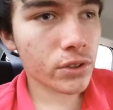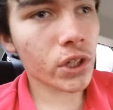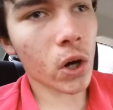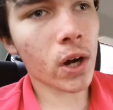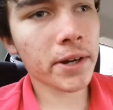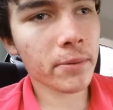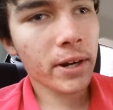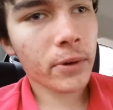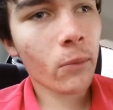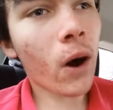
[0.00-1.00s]
So
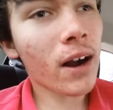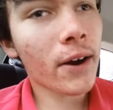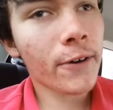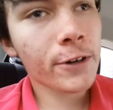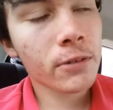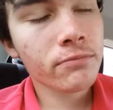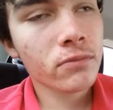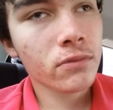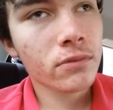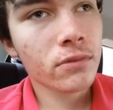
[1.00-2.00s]
anyway, we walk over.
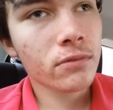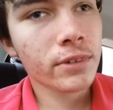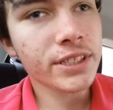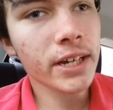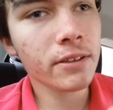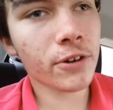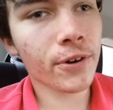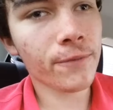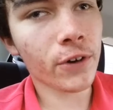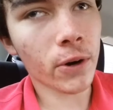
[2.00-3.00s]
We take the
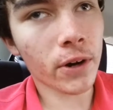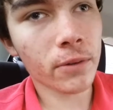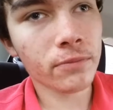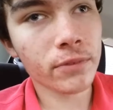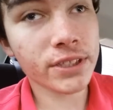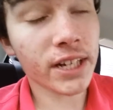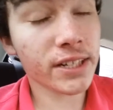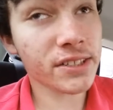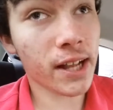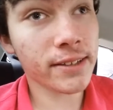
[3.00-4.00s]
group photo. We take
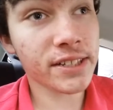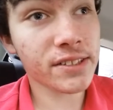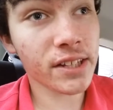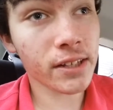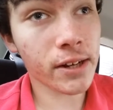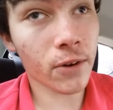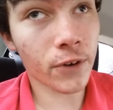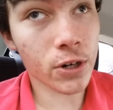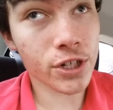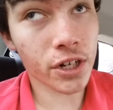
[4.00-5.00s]
a slightly sillier
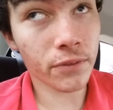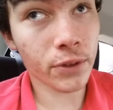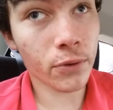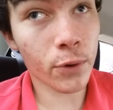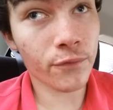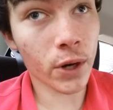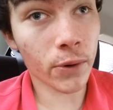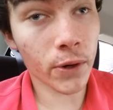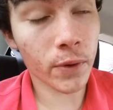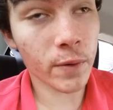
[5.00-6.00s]
version of the group
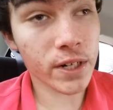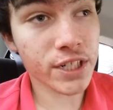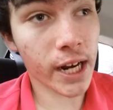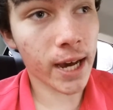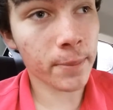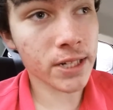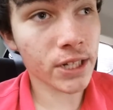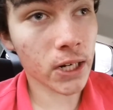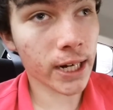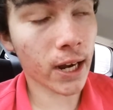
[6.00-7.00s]
photo in which I had my
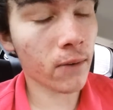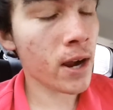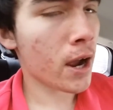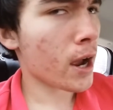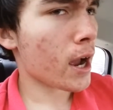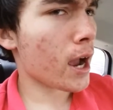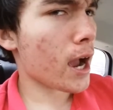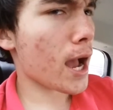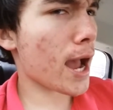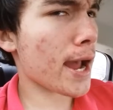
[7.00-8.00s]
tongue out.
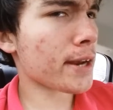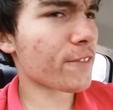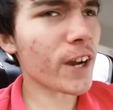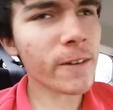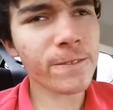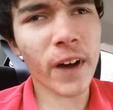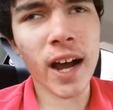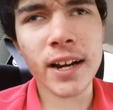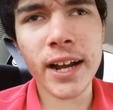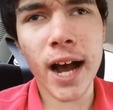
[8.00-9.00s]
And if I can
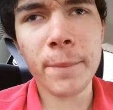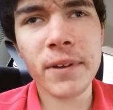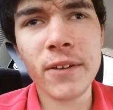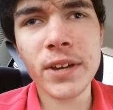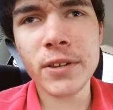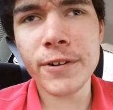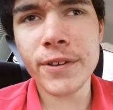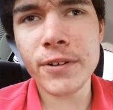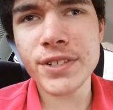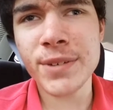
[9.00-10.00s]
find a copy of either of
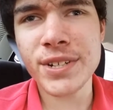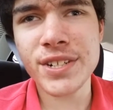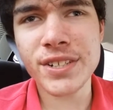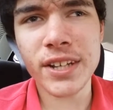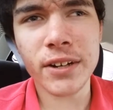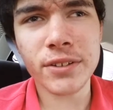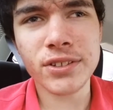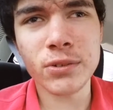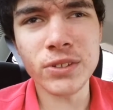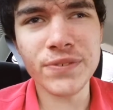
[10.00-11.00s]
those images, like on the
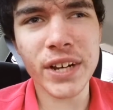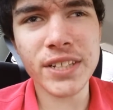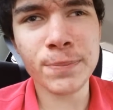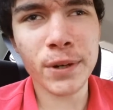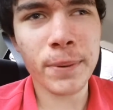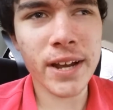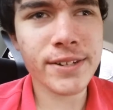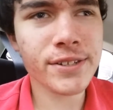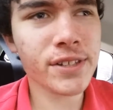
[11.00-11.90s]
school's Facebook page or